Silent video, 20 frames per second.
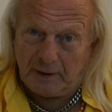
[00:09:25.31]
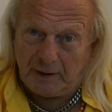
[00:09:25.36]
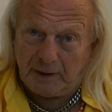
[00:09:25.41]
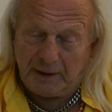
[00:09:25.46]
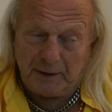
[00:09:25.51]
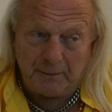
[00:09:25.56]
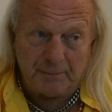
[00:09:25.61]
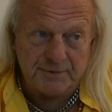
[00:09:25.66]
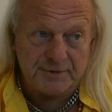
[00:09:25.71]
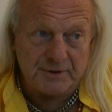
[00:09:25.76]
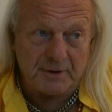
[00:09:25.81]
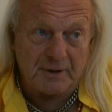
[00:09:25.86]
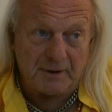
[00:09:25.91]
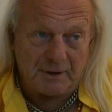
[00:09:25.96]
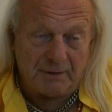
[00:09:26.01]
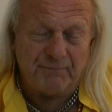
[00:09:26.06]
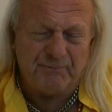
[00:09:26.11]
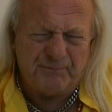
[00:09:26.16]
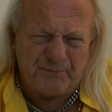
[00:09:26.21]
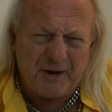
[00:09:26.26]
And it was
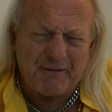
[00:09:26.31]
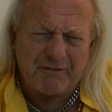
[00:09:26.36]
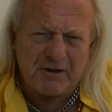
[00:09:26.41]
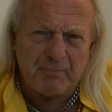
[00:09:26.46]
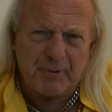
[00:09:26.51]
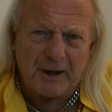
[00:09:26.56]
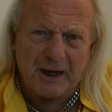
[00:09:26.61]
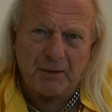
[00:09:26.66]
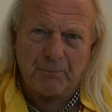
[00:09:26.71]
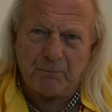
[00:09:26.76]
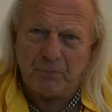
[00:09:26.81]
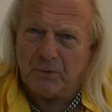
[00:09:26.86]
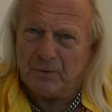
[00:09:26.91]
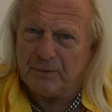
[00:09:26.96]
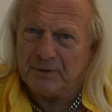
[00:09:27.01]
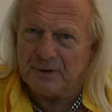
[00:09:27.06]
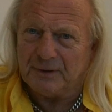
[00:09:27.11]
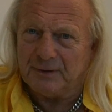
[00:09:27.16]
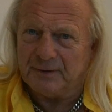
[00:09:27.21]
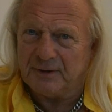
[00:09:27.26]
a very bad
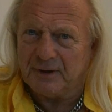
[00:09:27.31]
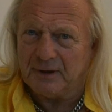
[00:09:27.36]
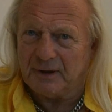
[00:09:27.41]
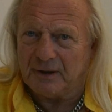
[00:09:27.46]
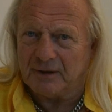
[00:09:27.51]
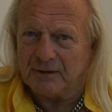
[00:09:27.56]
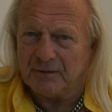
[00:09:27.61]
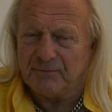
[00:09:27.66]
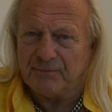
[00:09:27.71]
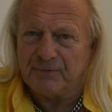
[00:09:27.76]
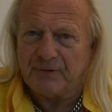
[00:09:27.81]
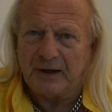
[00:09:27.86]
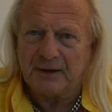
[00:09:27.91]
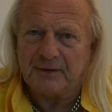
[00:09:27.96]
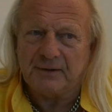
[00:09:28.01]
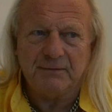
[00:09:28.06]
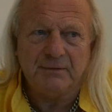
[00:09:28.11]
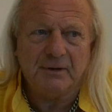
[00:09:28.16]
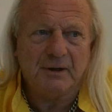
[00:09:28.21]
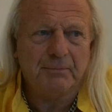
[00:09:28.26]
wound indeed. In
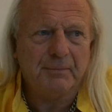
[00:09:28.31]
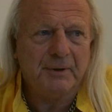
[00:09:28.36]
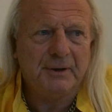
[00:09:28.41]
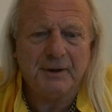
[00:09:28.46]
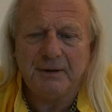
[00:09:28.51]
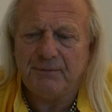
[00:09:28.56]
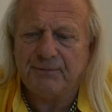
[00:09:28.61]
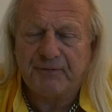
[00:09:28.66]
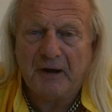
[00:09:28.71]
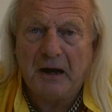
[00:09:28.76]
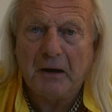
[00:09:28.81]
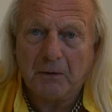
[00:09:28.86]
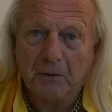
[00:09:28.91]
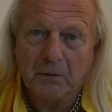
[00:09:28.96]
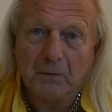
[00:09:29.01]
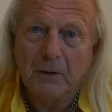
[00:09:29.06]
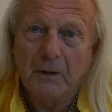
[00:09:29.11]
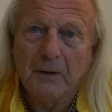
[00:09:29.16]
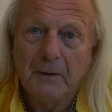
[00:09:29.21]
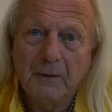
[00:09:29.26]
fact, he
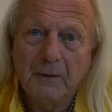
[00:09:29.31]
fell.